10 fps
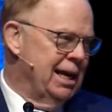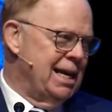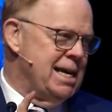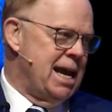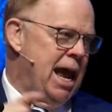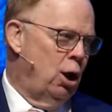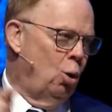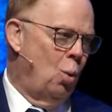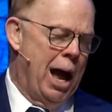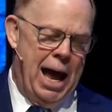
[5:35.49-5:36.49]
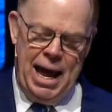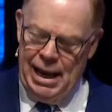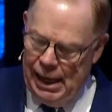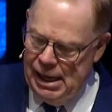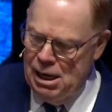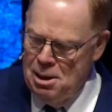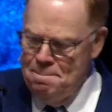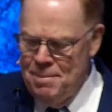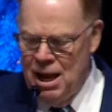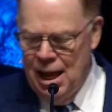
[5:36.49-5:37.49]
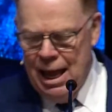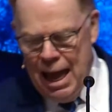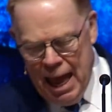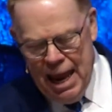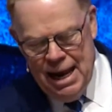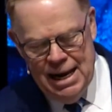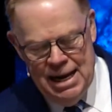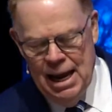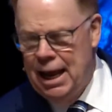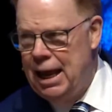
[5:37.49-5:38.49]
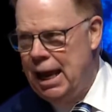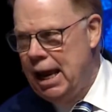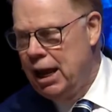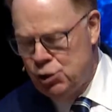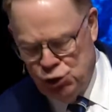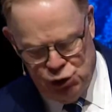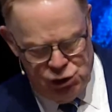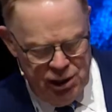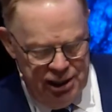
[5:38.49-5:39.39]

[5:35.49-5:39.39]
E L Y M A S.